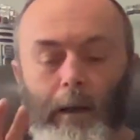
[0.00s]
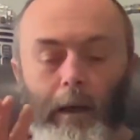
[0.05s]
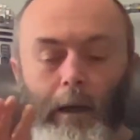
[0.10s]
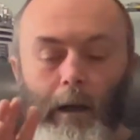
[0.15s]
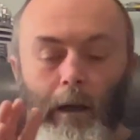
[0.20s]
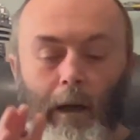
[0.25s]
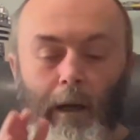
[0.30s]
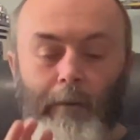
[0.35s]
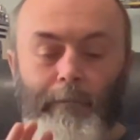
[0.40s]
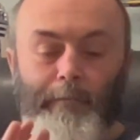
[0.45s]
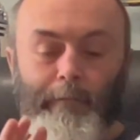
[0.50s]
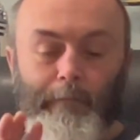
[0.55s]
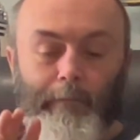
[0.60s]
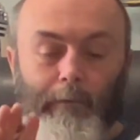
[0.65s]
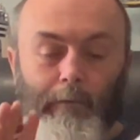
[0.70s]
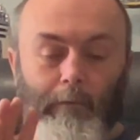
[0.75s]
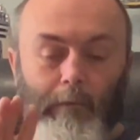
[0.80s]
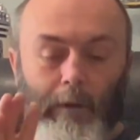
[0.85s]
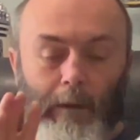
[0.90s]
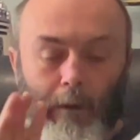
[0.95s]
I've
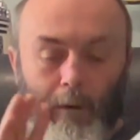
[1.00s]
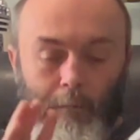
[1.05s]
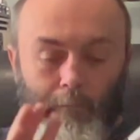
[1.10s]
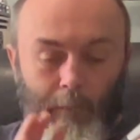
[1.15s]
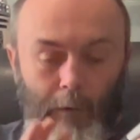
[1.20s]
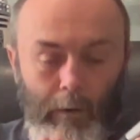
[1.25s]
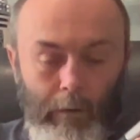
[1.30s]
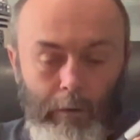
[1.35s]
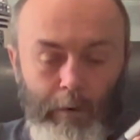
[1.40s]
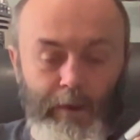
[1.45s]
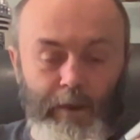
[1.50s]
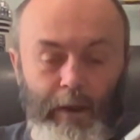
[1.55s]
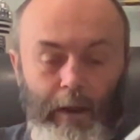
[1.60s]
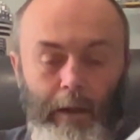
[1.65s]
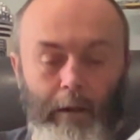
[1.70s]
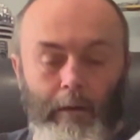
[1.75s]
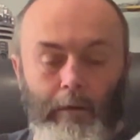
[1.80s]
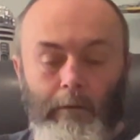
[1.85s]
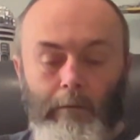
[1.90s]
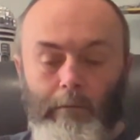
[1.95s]

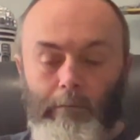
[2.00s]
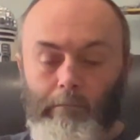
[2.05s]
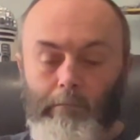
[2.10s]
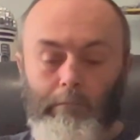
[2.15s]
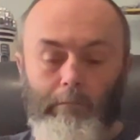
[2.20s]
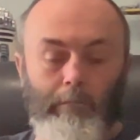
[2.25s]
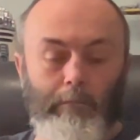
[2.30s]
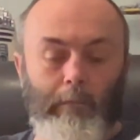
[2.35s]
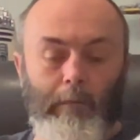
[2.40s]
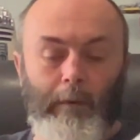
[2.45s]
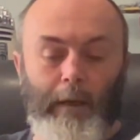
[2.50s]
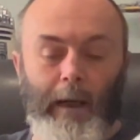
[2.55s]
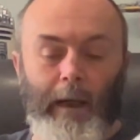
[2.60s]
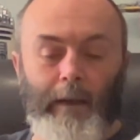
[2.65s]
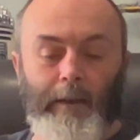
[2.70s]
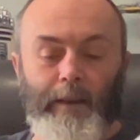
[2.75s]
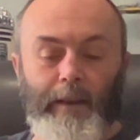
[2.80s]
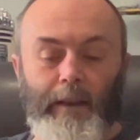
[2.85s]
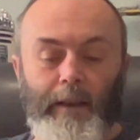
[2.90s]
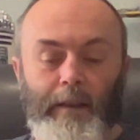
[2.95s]
also
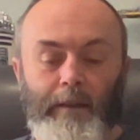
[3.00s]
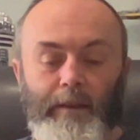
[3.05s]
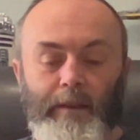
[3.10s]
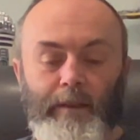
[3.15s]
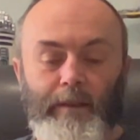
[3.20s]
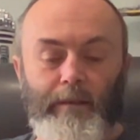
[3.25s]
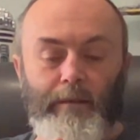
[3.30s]
added,